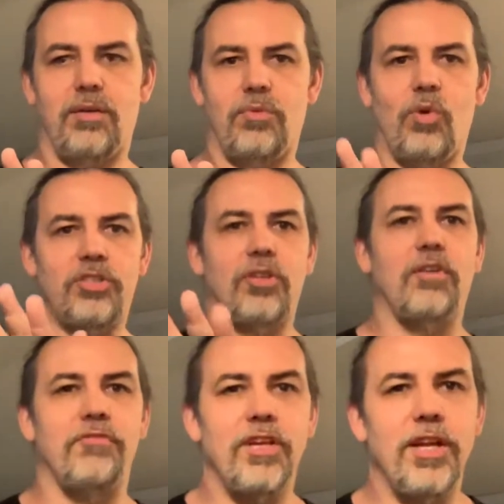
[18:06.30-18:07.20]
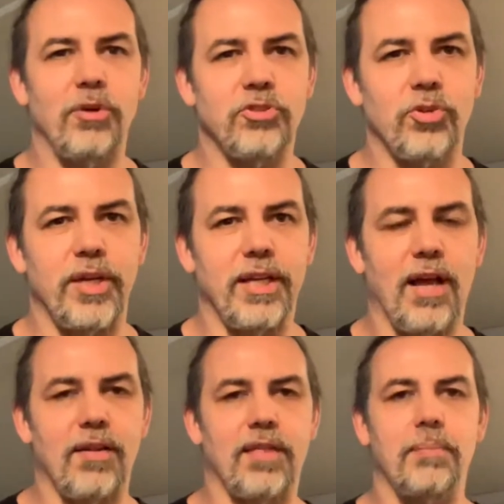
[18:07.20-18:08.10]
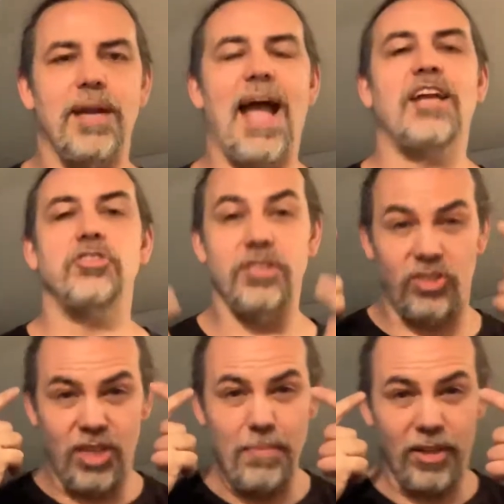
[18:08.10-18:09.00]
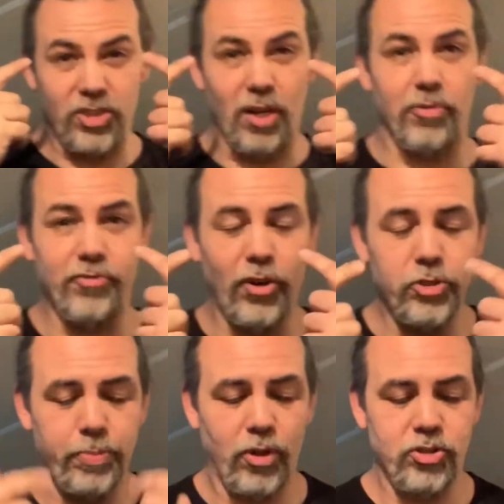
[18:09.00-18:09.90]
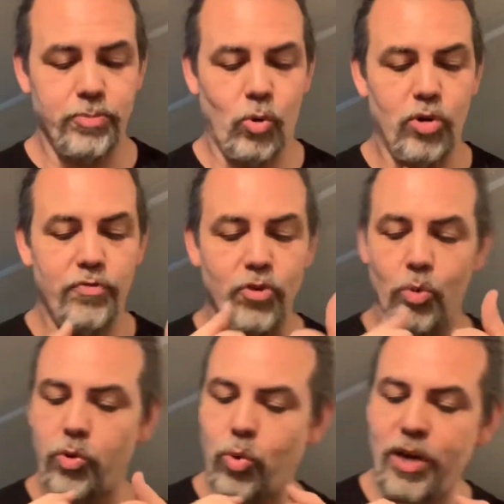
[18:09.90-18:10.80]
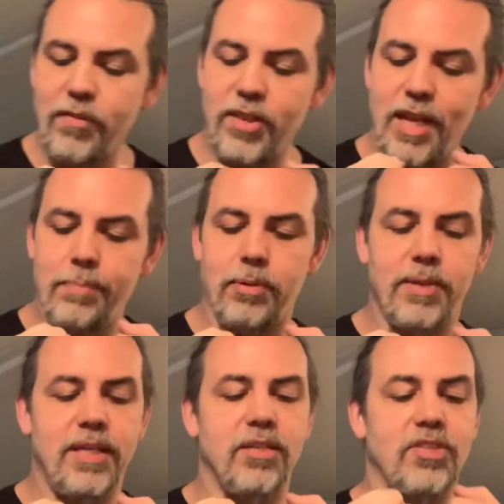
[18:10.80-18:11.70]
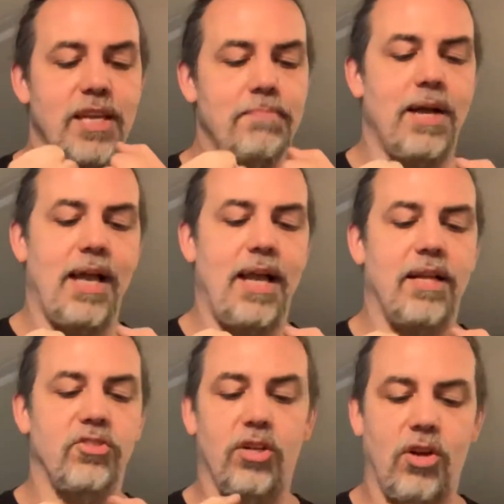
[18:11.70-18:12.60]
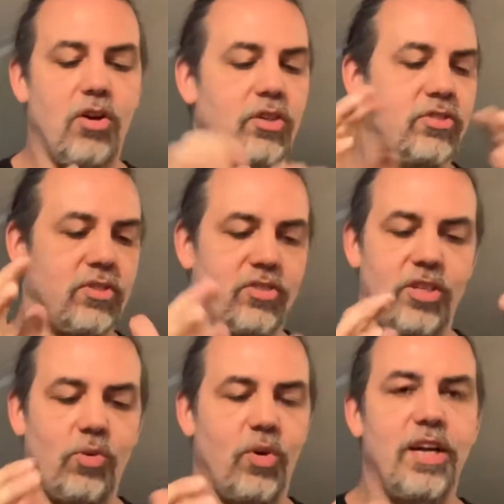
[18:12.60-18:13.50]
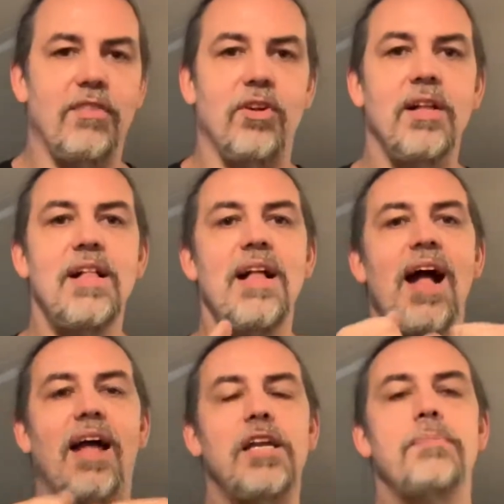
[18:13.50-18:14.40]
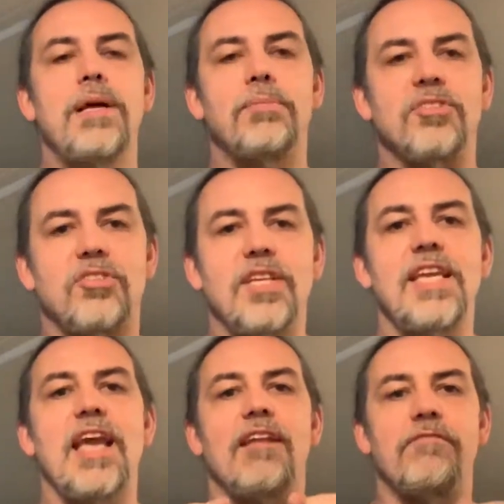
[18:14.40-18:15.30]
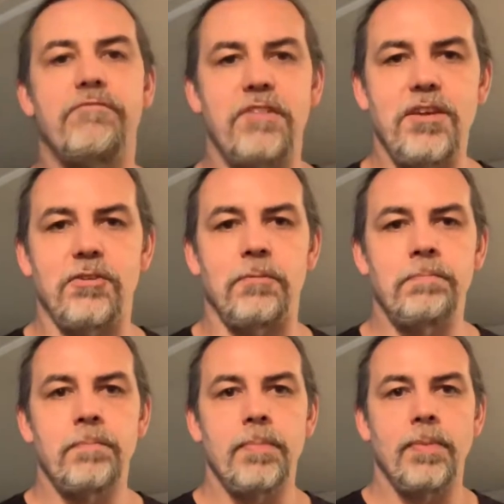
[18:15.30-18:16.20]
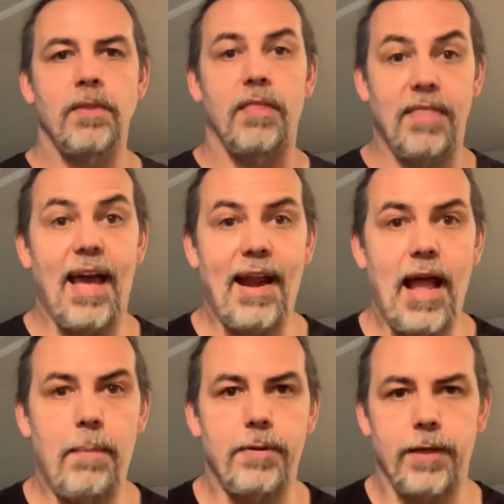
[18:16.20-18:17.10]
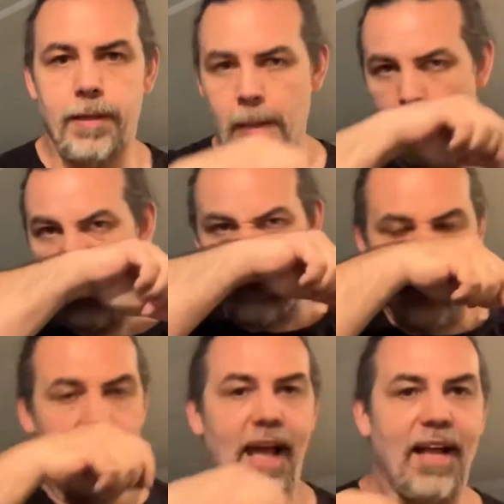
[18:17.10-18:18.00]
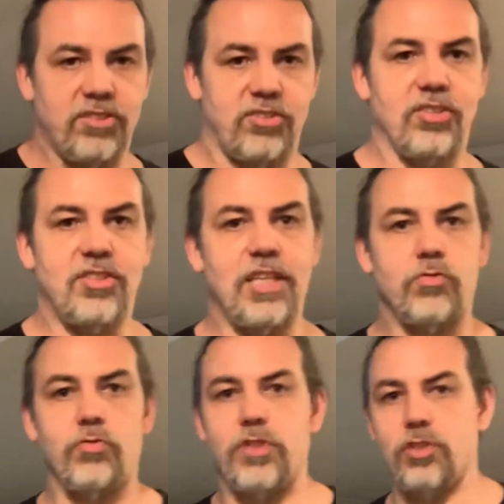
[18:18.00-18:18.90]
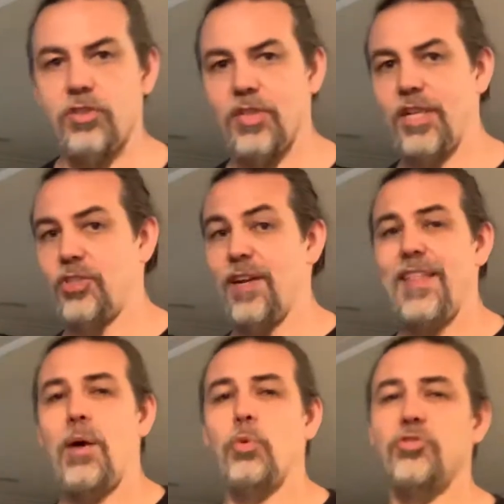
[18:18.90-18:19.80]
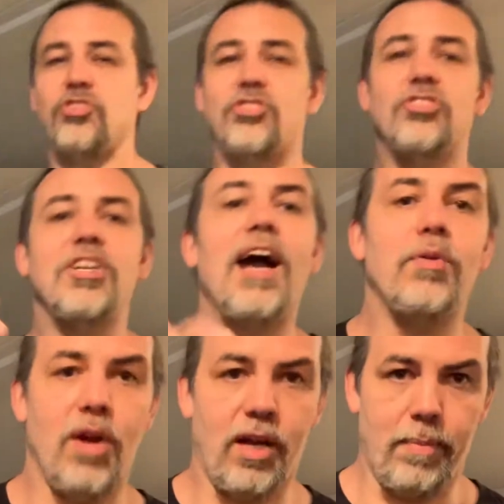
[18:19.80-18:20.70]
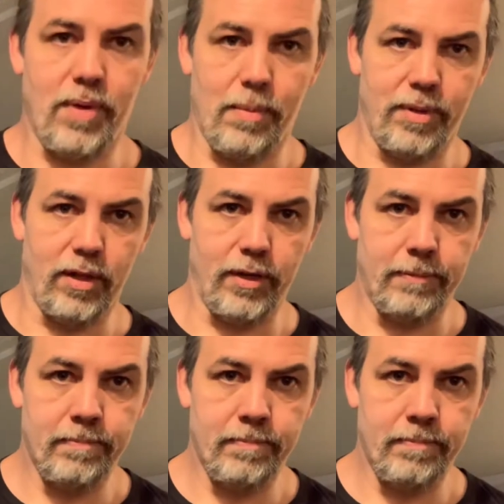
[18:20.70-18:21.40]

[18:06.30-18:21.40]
watching on a video screen kind of thing, but actually see myself from first person point of view with whatever the implement is in my hands, the cards, the steel, whatever. I need to be able to see and feel that happening as a successful visualization, and that will skyrocket my ability